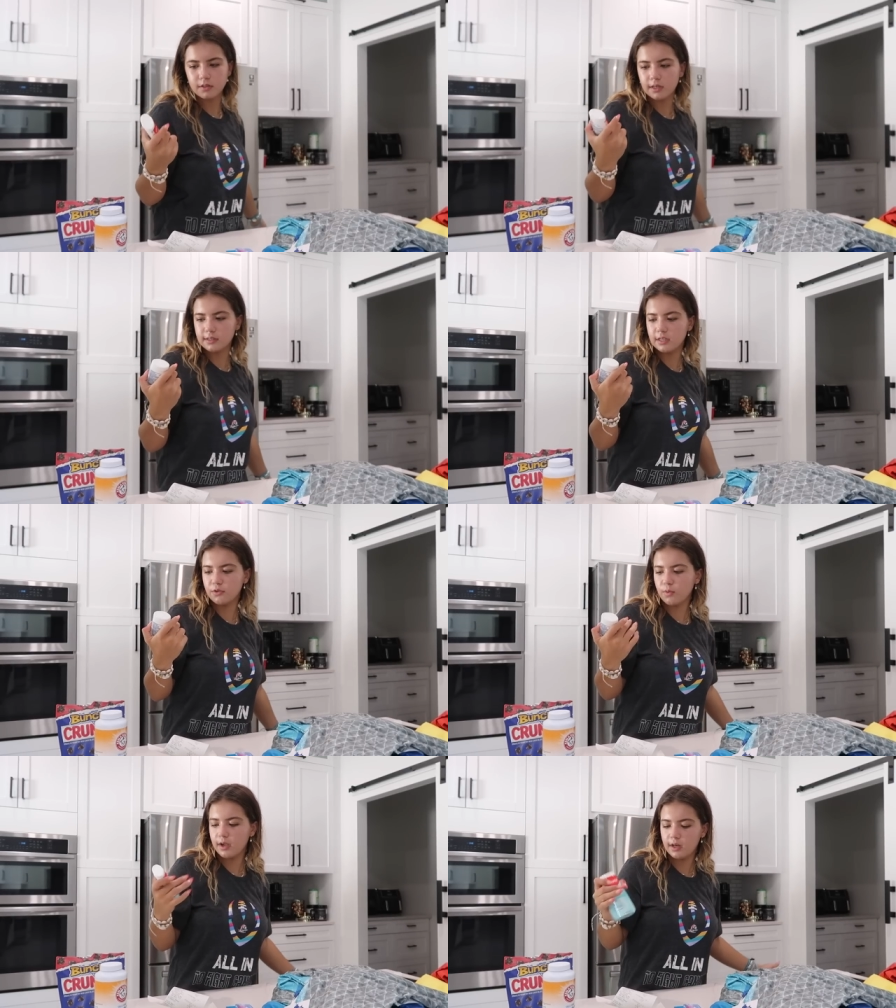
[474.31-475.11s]
is like
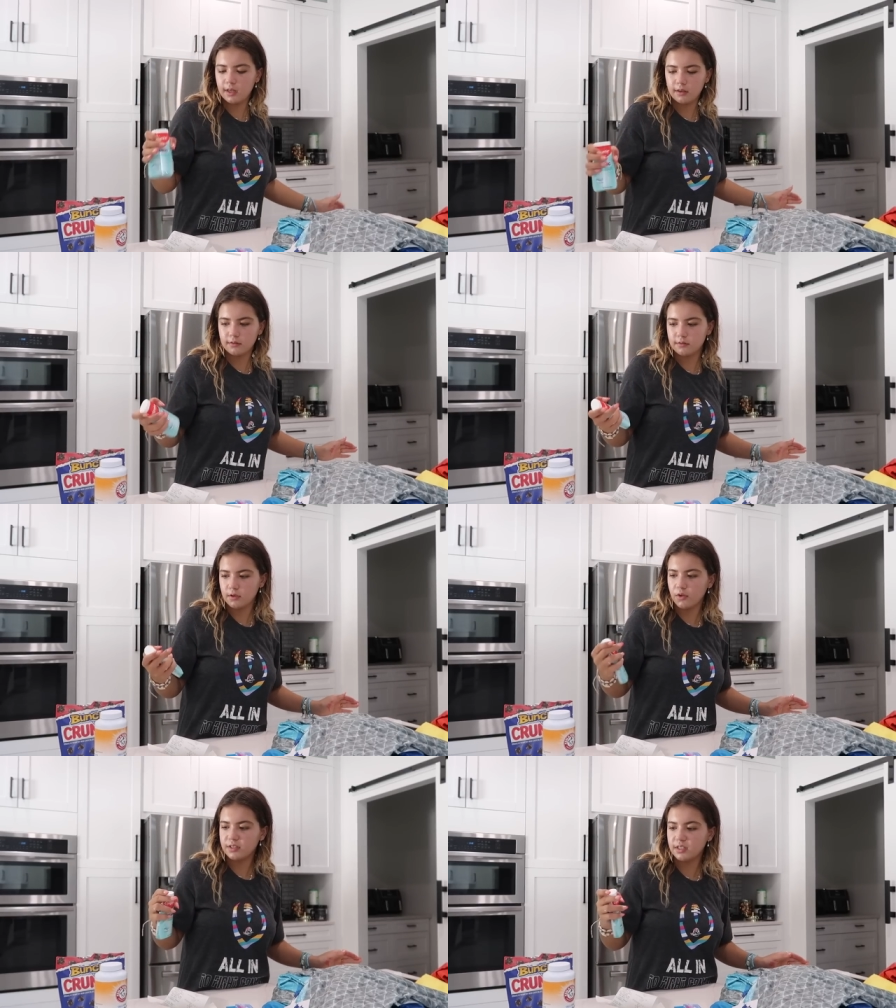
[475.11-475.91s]
toothpaste.
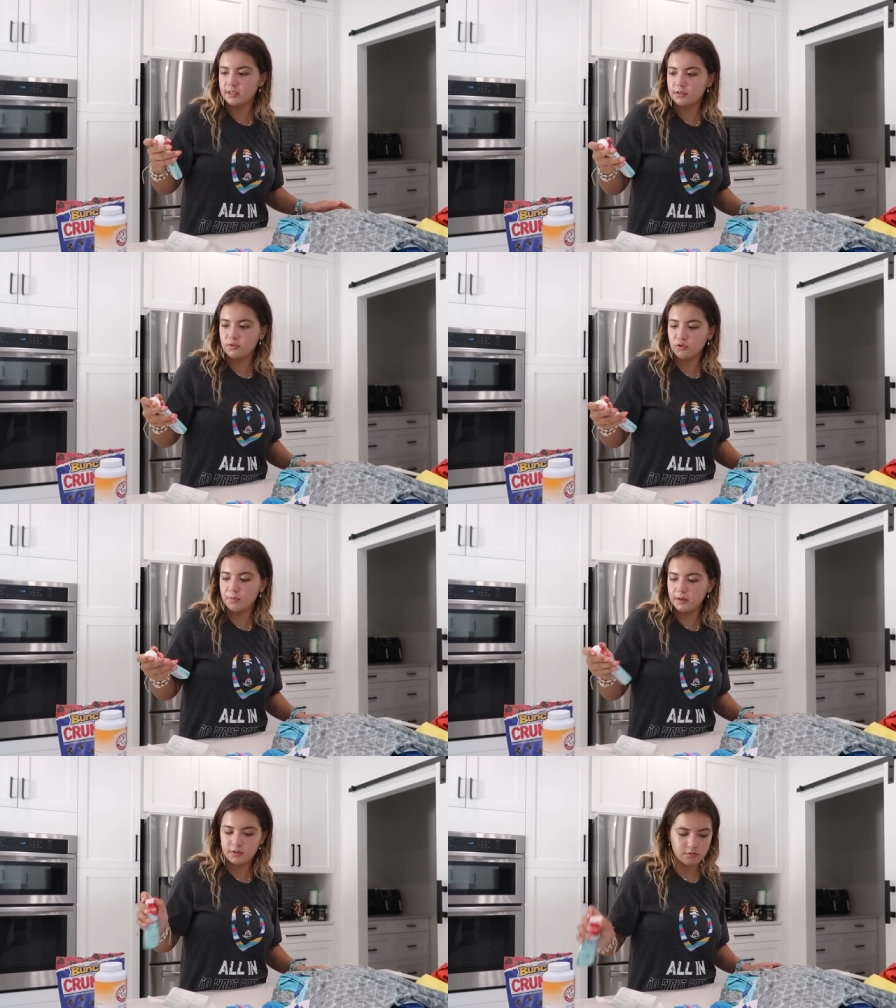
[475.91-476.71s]
Oh, this is
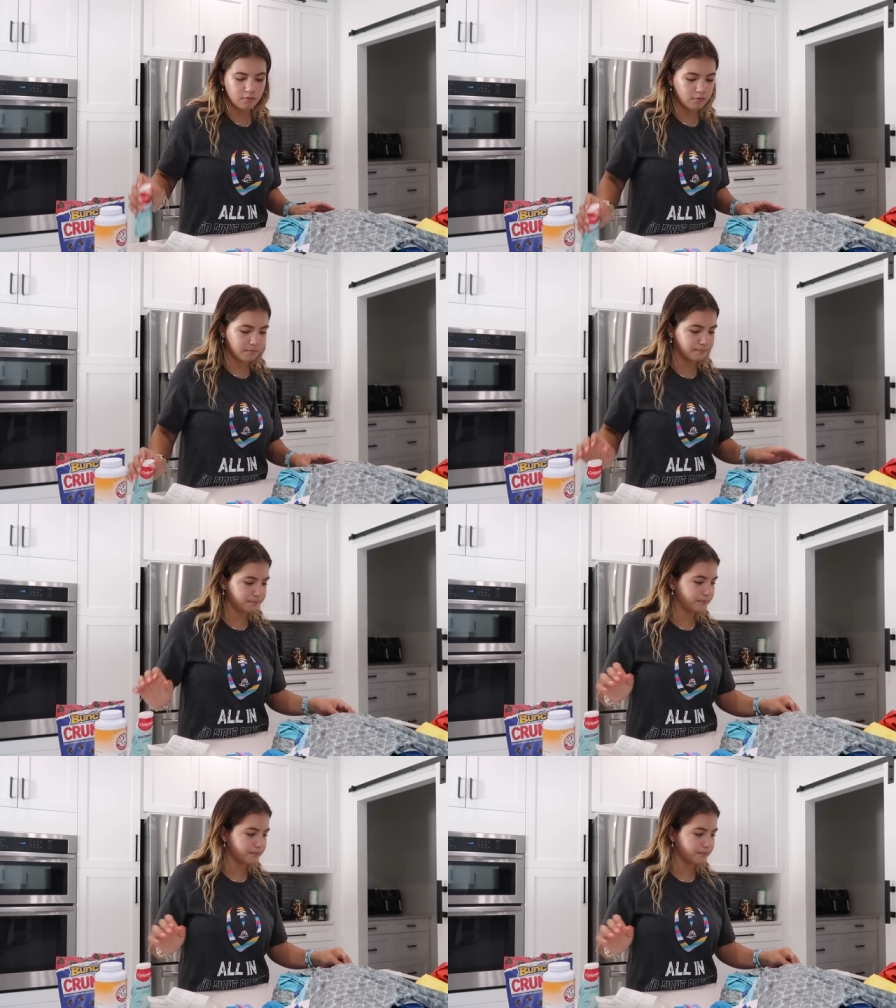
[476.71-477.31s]
toothpaste? Cool. Yeah.